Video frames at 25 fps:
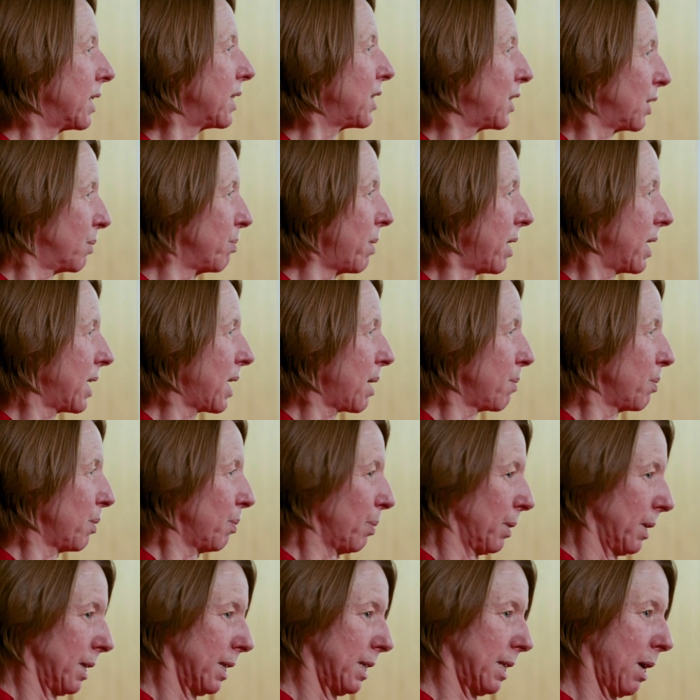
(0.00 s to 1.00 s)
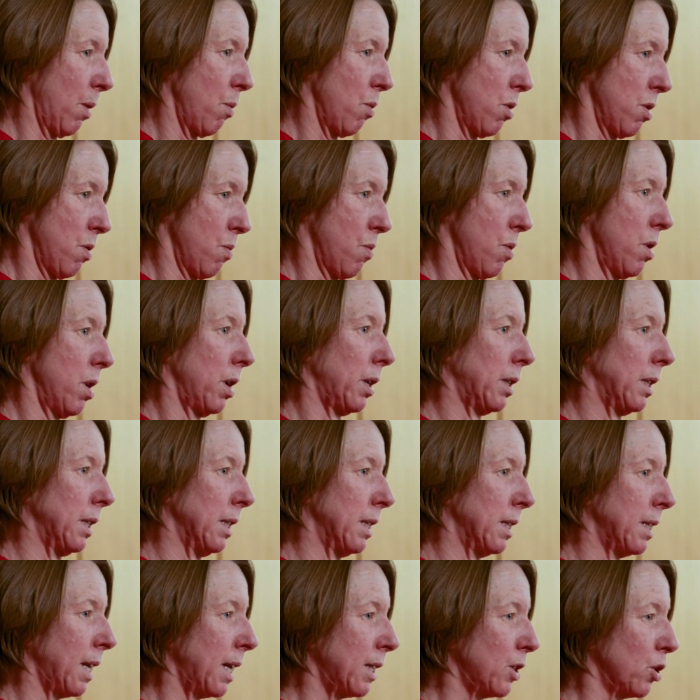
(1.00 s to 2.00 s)
This is my happy place. I want to work
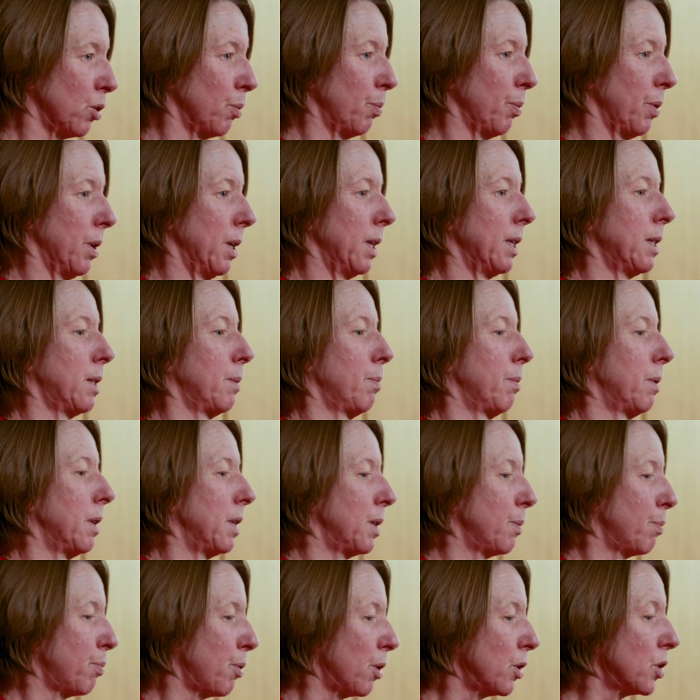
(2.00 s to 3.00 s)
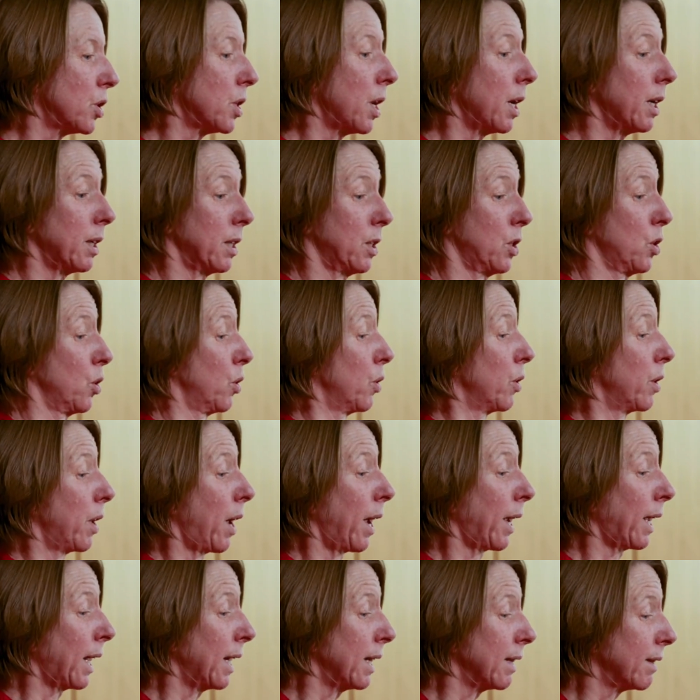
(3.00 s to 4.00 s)
to set up this project so
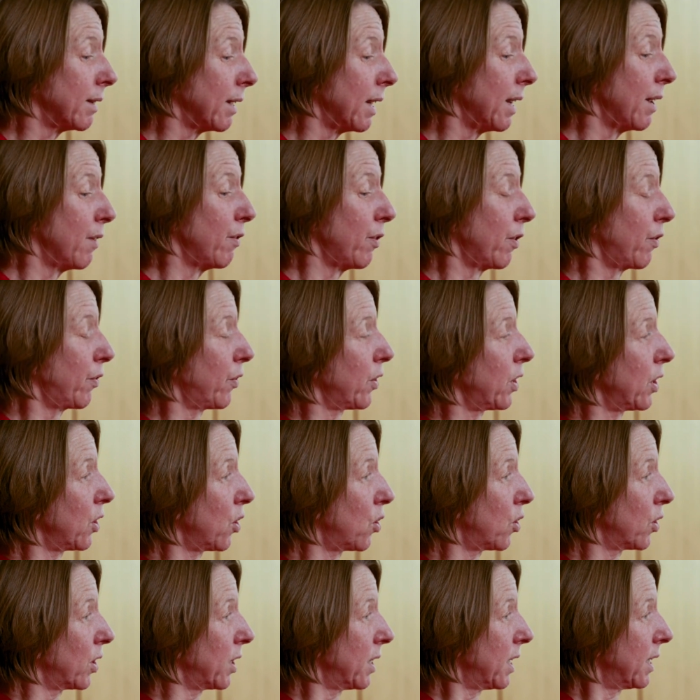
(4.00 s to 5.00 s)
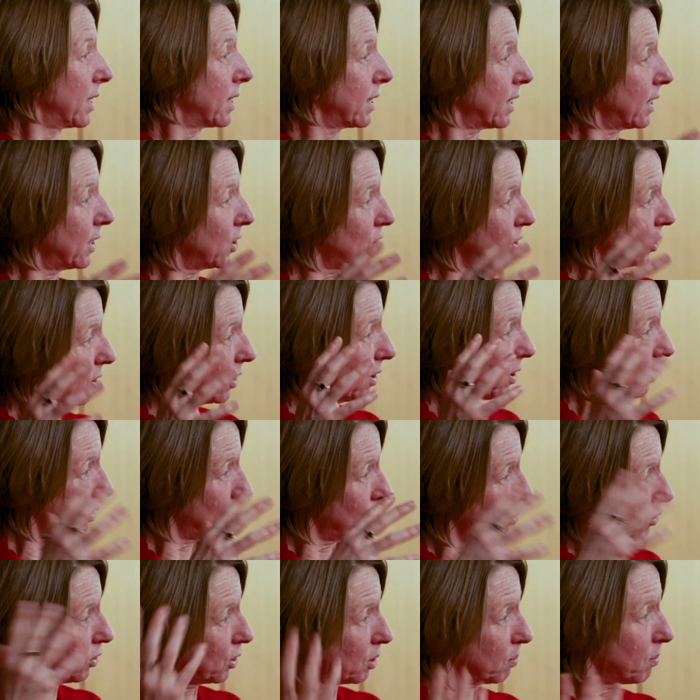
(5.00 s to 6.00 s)
that I can deliver for the organisation that
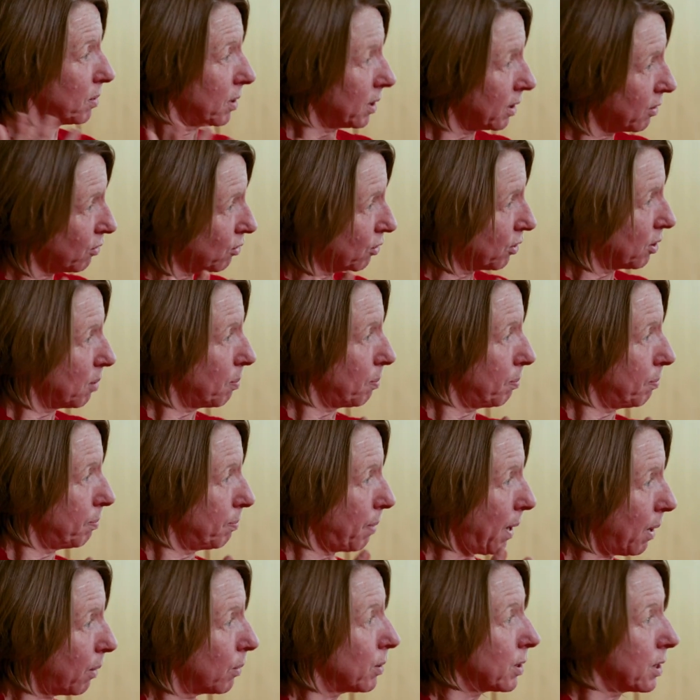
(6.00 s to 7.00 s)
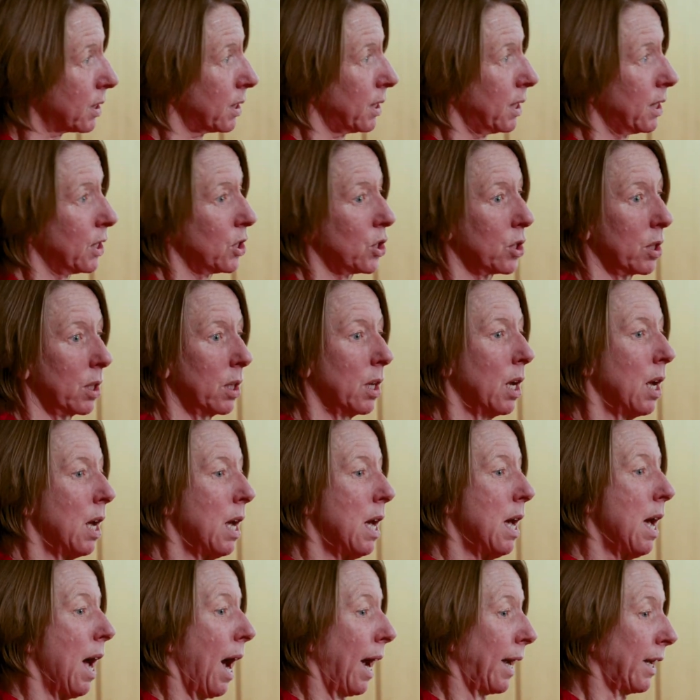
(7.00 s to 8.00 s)
will ultimately run the power station.
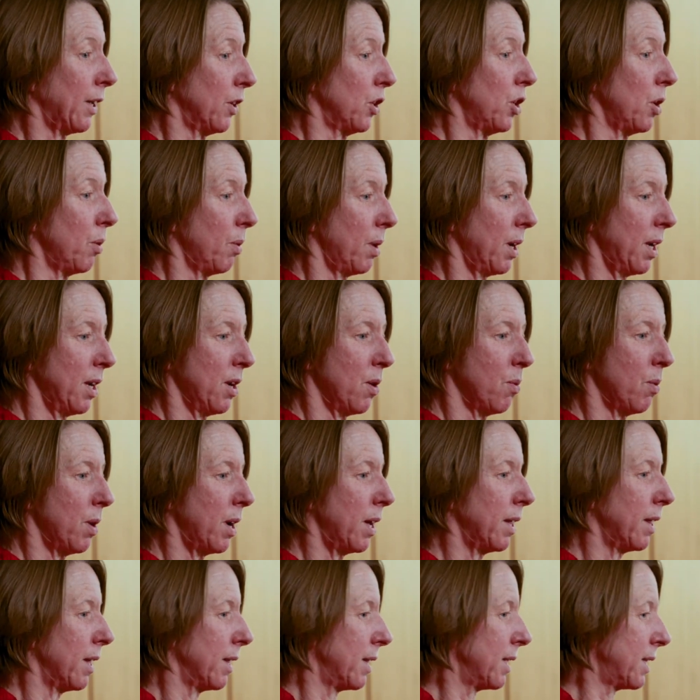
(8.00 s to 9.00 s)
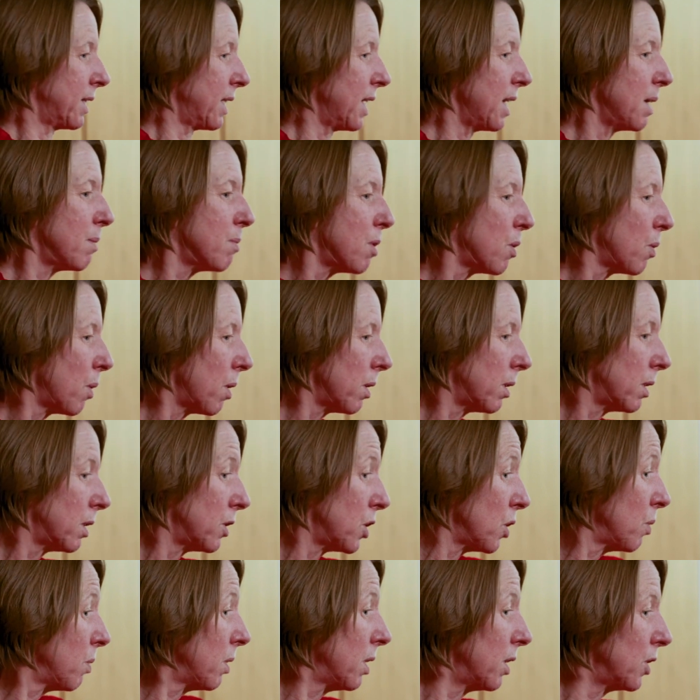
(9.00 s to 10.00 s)
I can do it in a way that the team who are
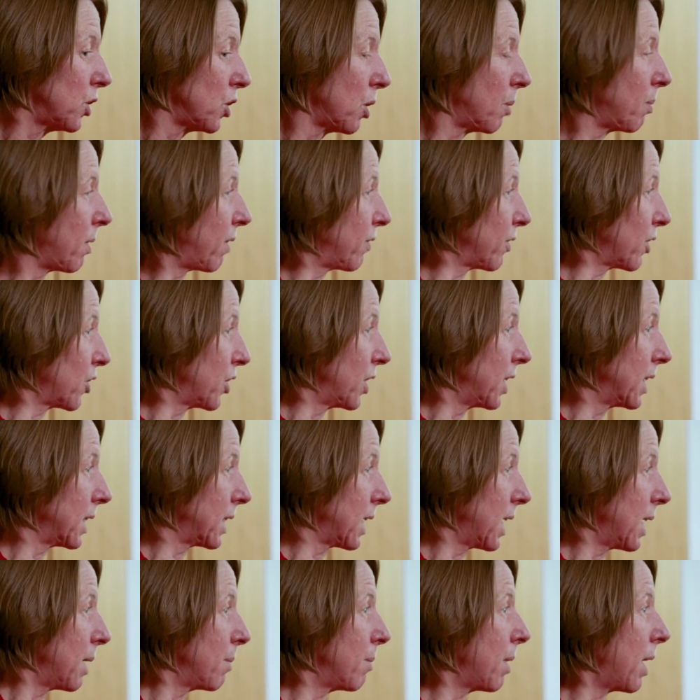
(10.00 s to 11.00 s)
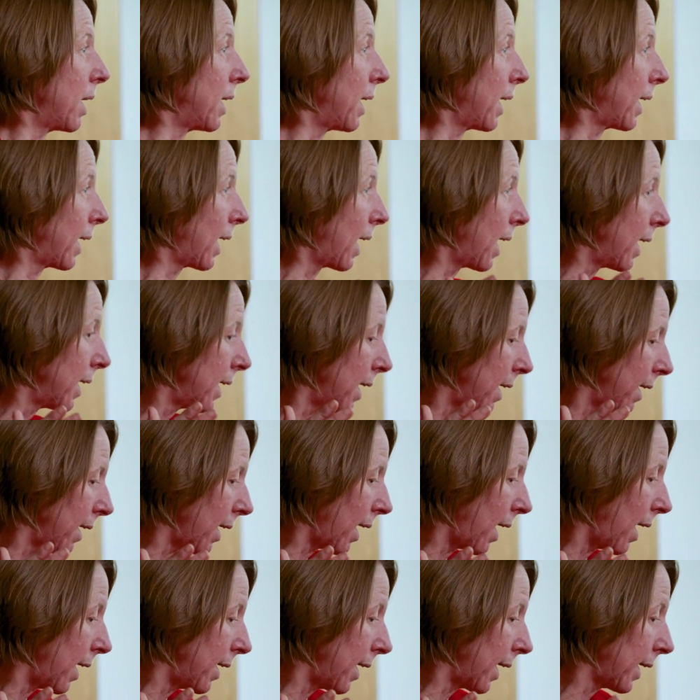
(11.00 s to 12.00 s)
doing the job have a great time,
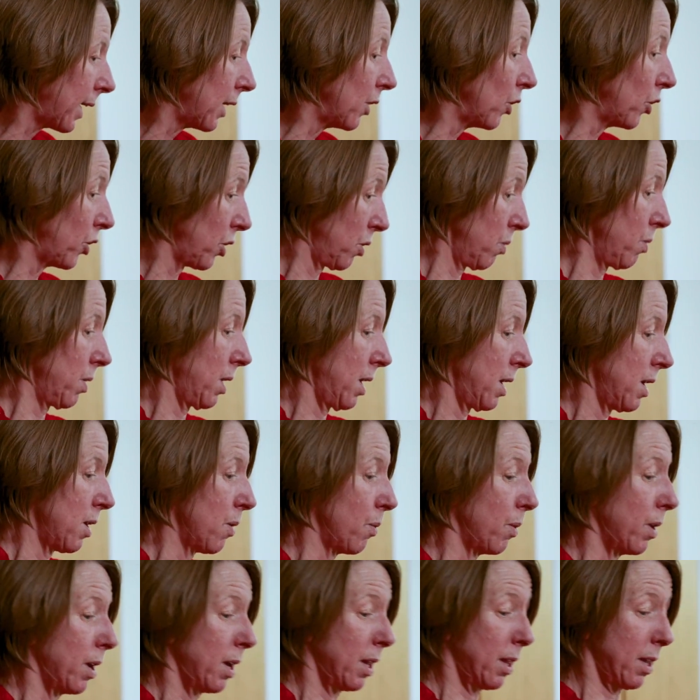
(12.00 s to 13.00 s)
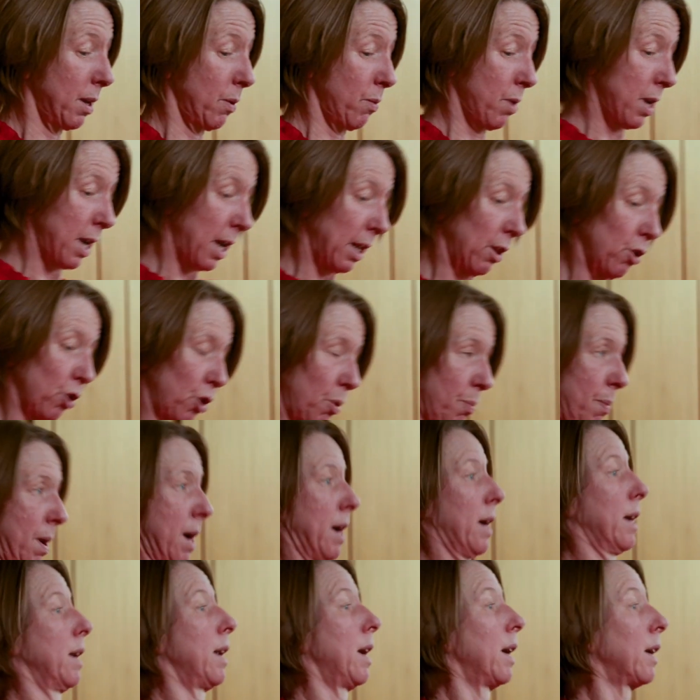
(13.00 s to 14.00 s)
and I can do it in a way that when I look
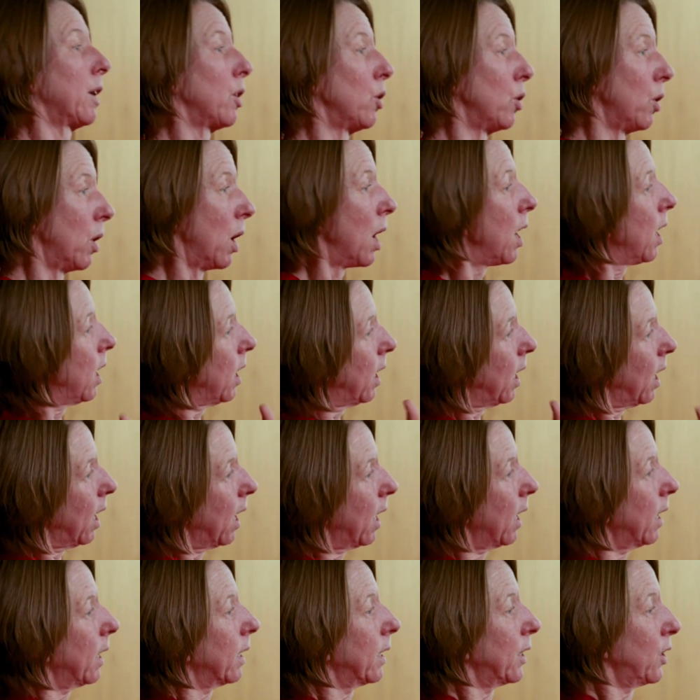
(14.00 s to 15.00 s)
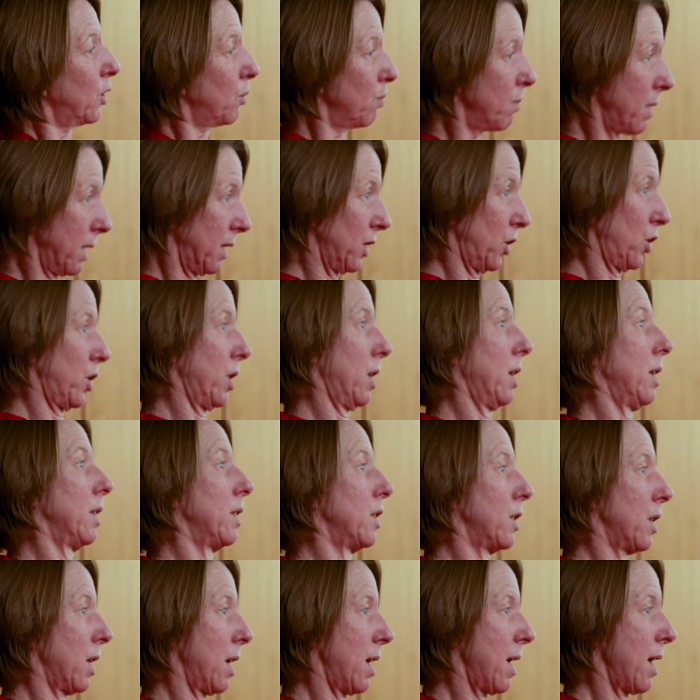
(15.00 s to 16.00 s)
back and I go, you made a
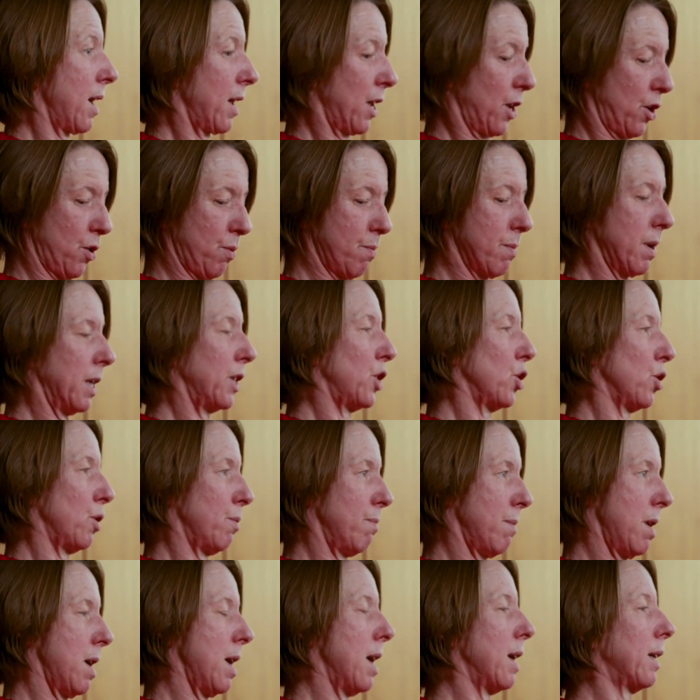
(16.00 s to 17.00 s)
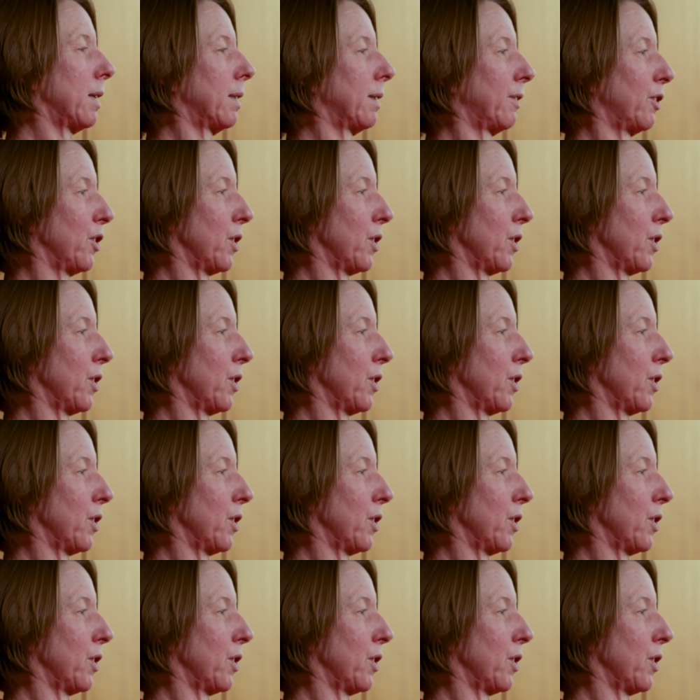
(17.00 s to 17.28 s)
change there, you made your mark.